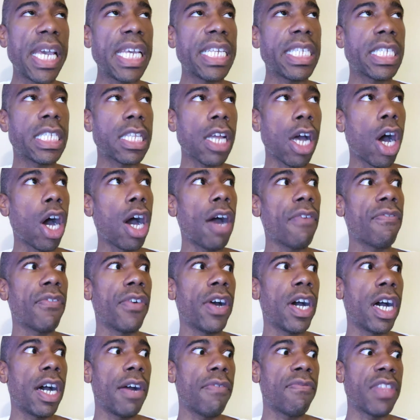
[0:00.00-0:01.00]
based
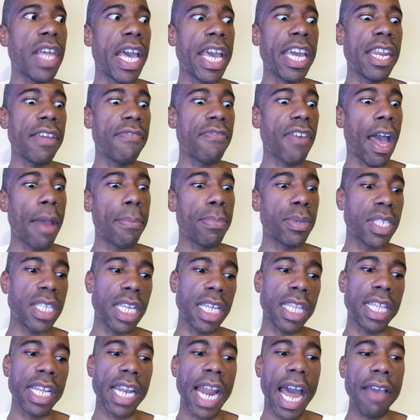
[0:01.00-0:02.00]
off of the eighty-five
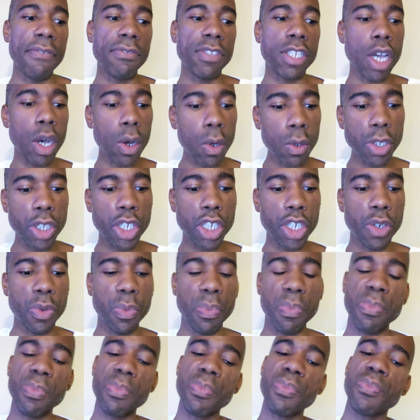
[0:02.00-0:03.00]
percent that I've told
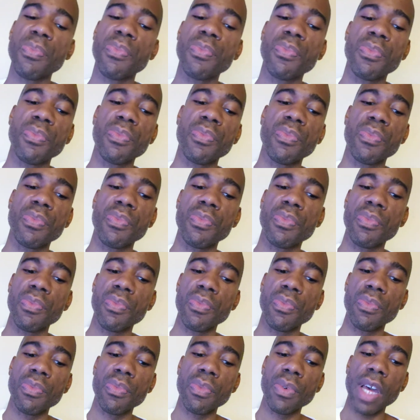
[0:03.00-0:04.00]
you,
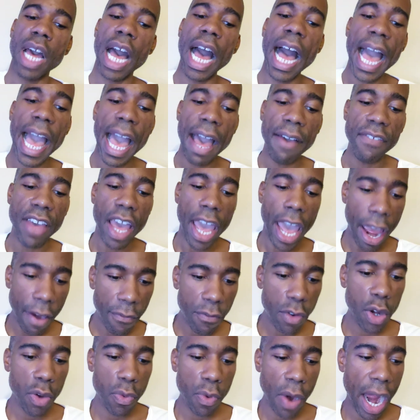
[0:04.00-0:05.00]
I have
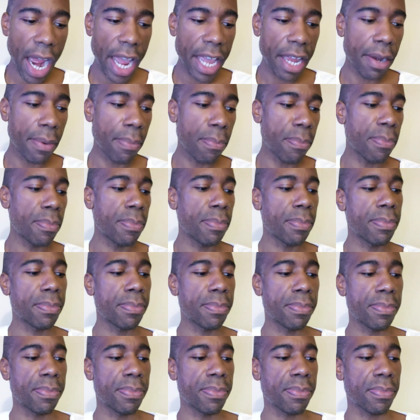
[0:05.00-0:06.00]
every right
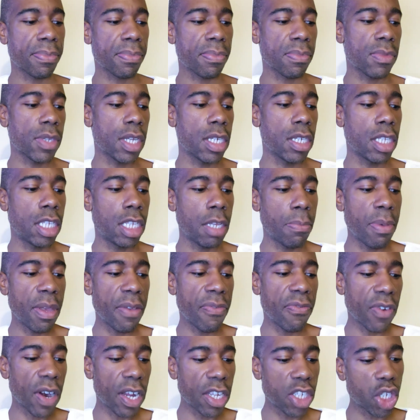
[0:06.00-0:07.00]
to
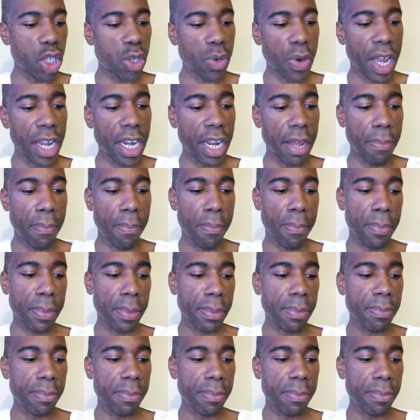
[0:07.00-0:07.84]
be frustrated.